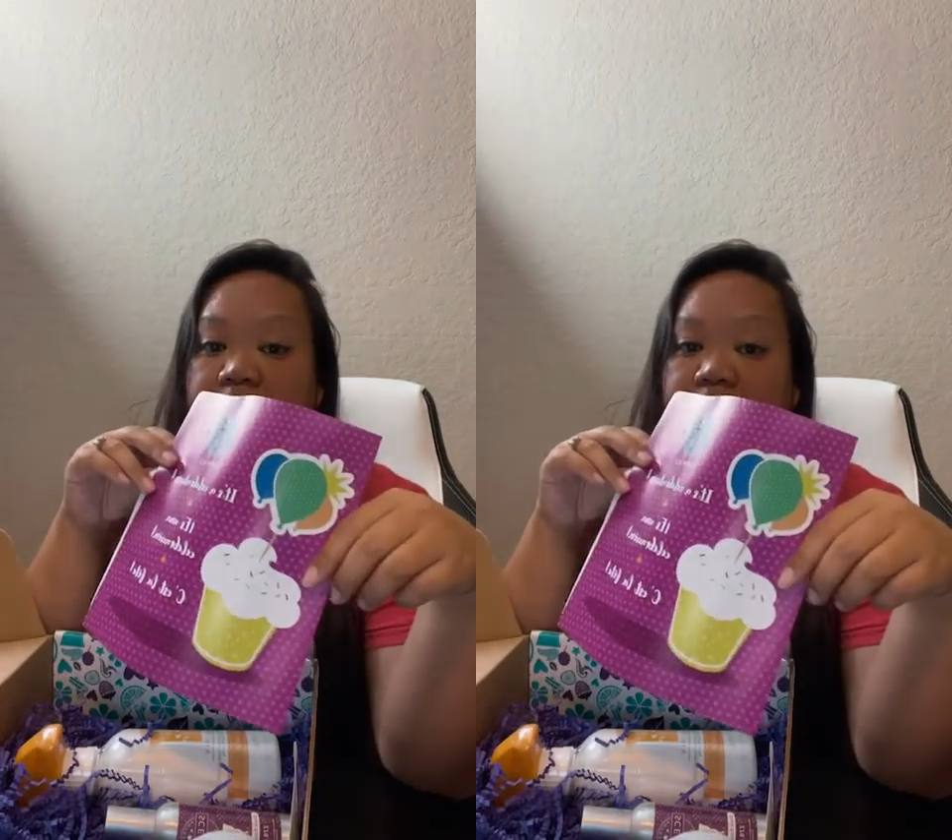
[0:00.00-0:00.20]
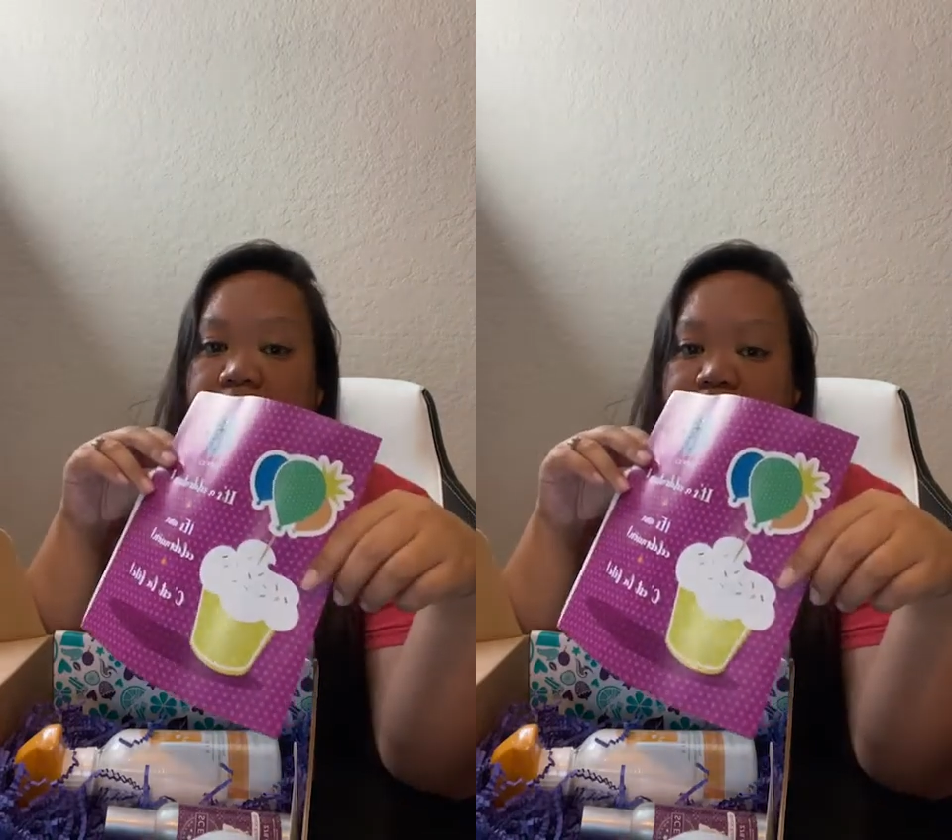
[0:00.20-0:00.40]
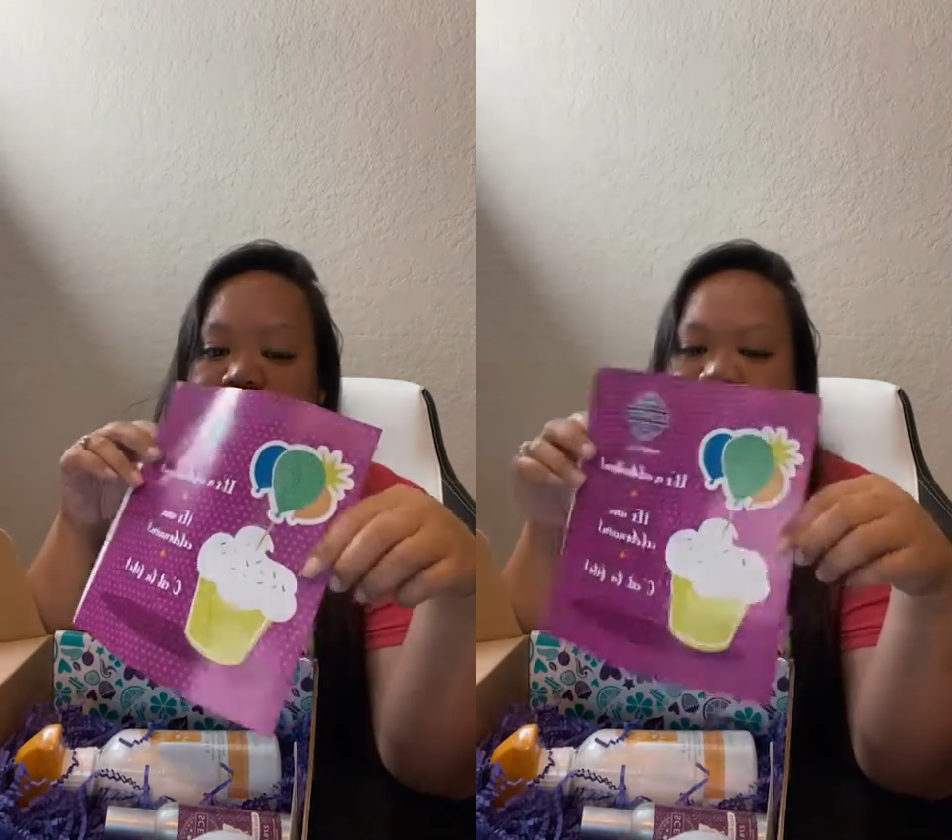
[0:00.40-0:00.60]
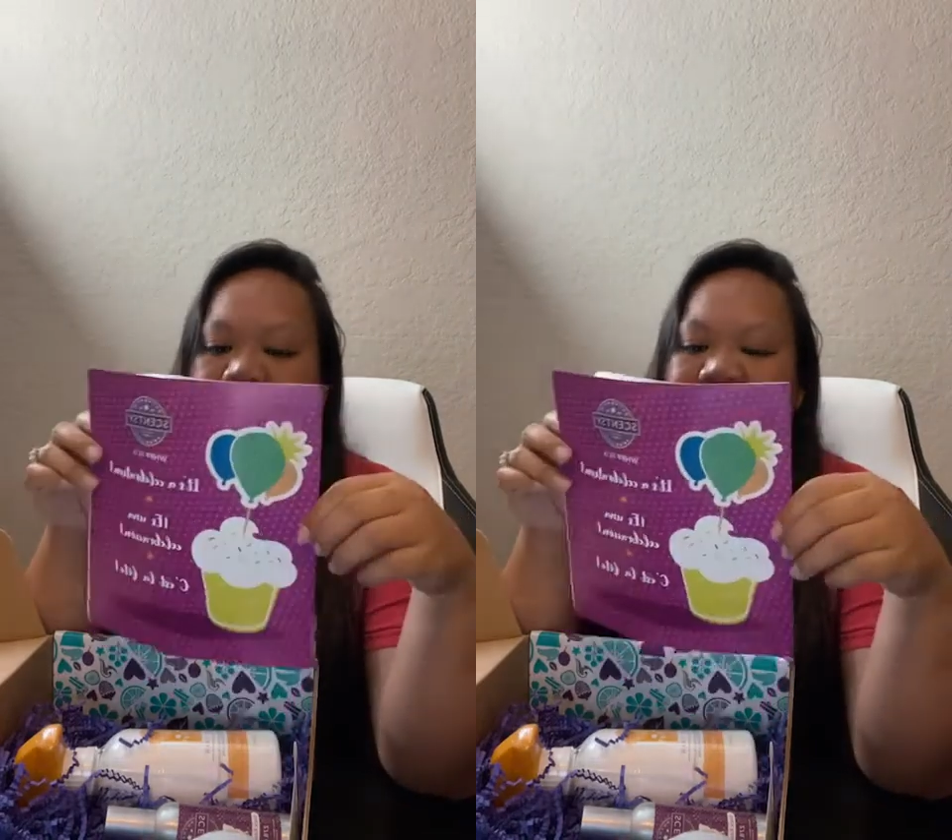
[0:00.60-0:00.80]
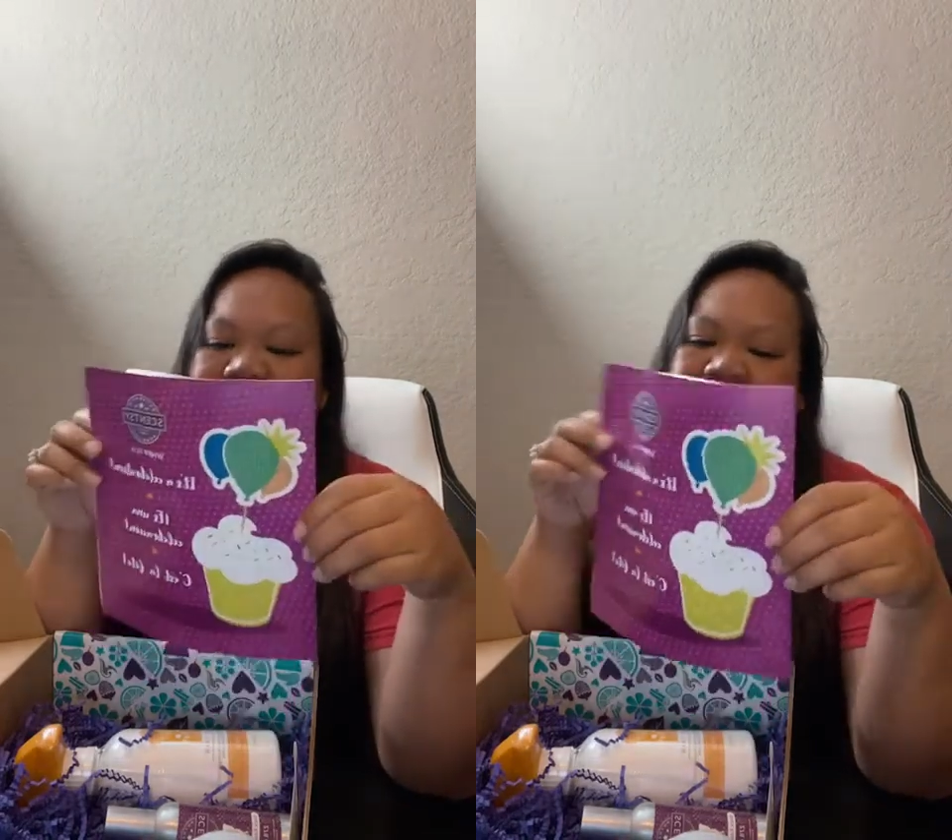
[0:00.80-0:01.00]

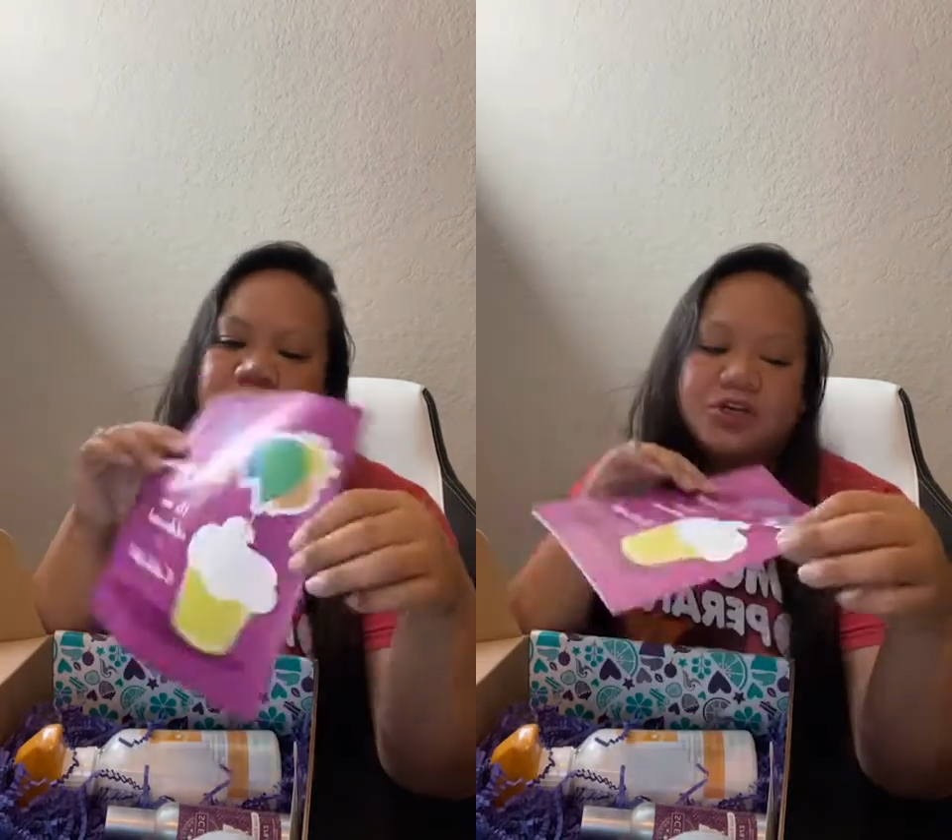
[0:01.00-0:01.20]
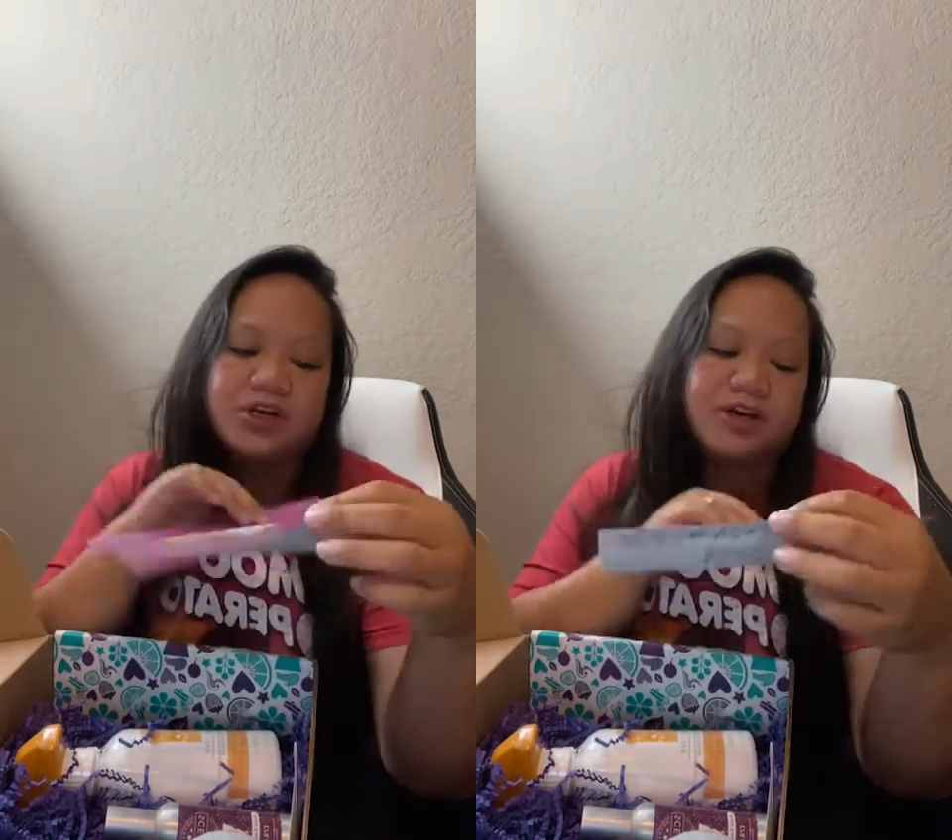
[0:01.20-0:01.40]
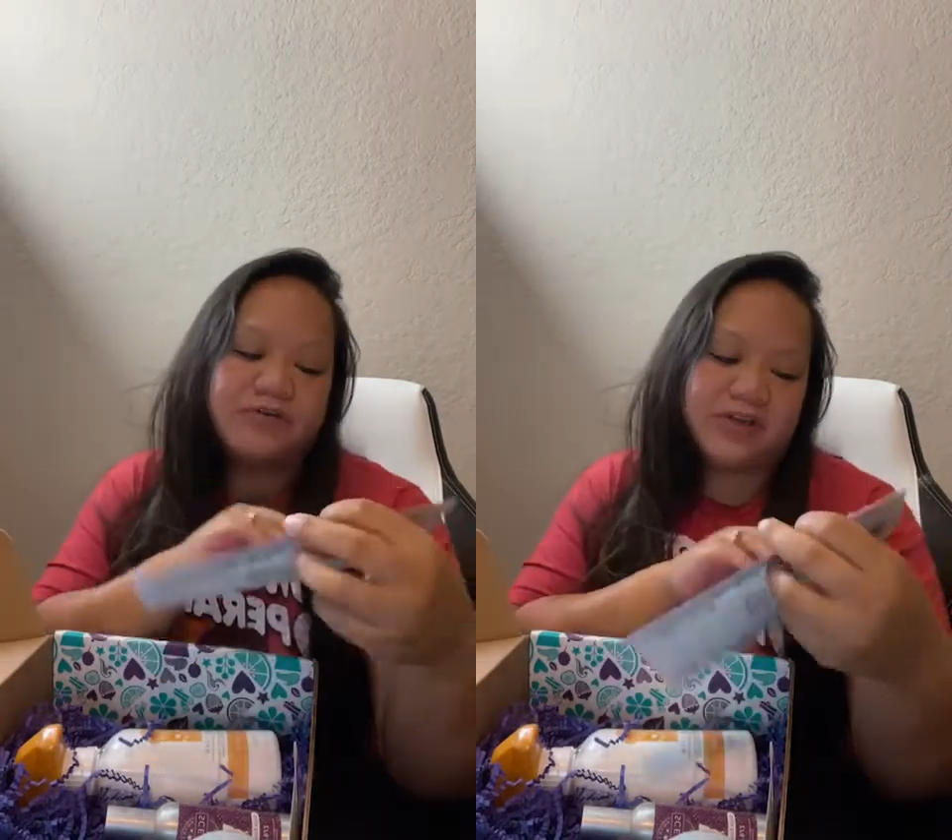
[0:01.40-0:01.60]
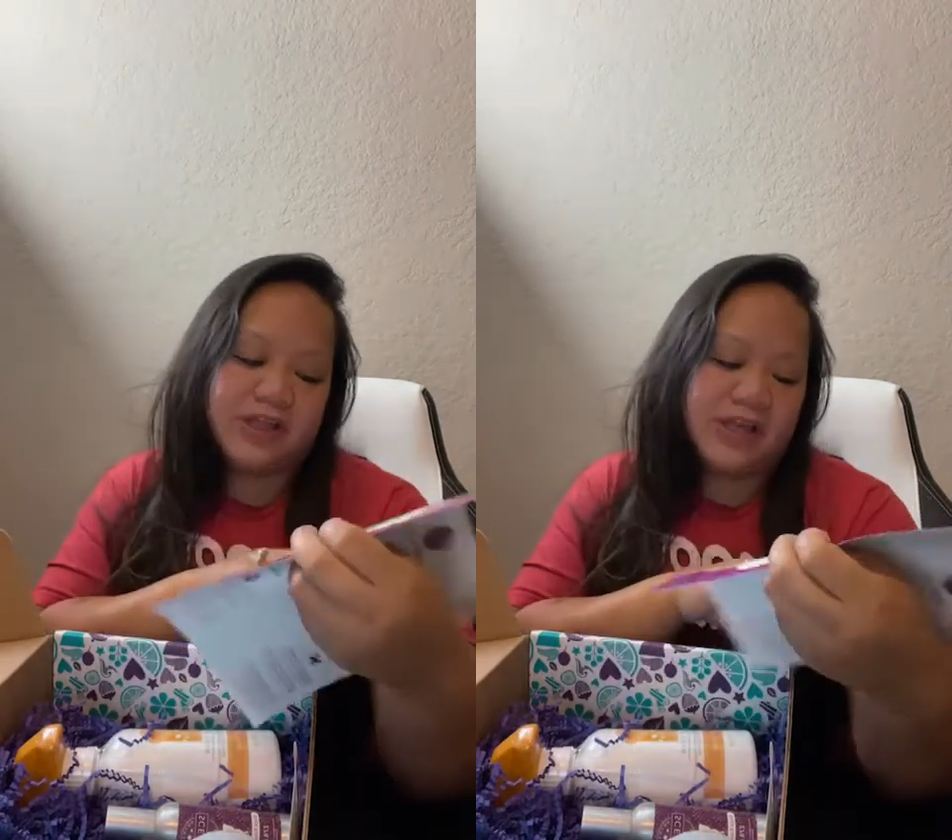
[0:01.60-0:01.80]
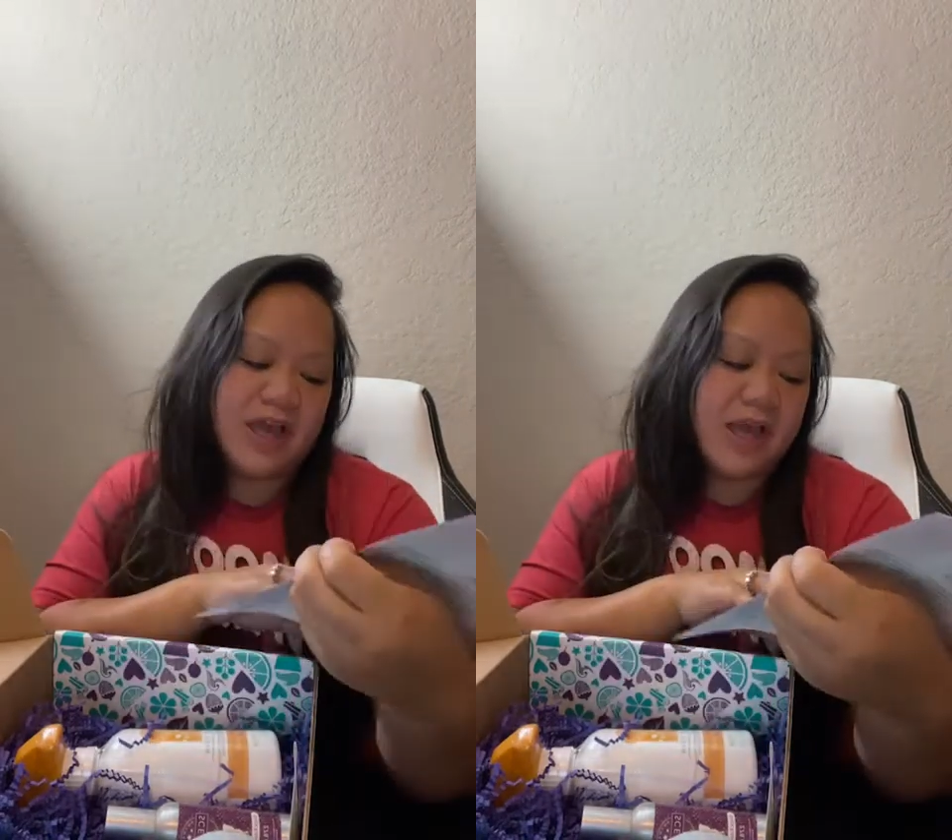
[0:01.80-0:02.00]
it's not a brochure
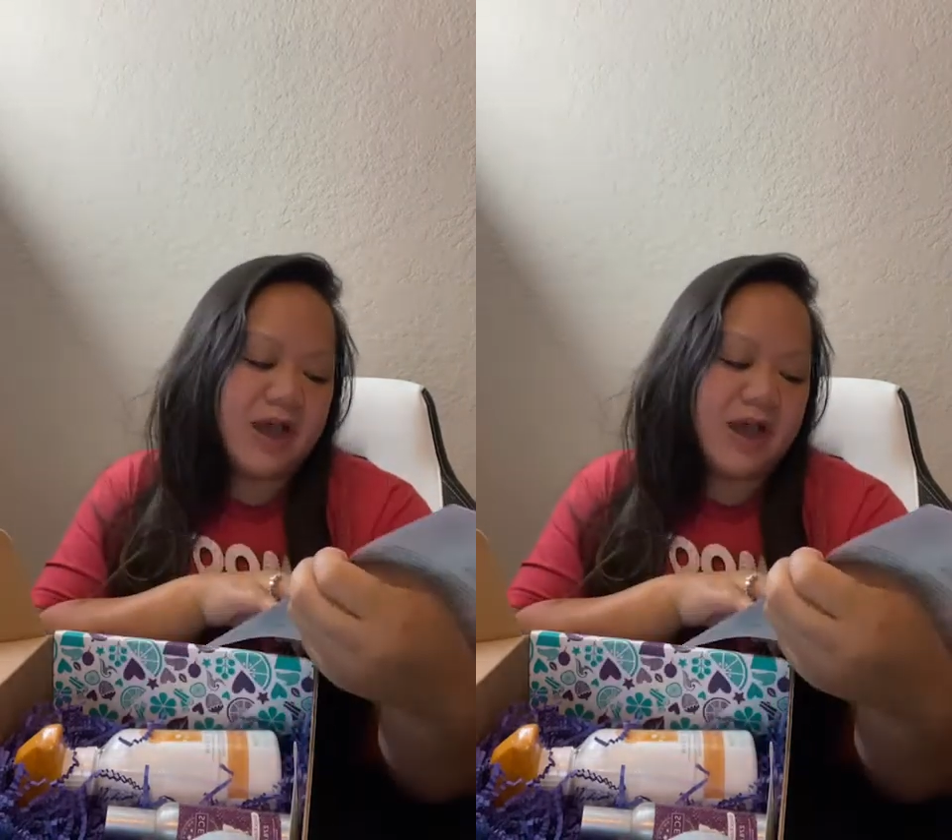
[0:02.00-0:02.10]
really,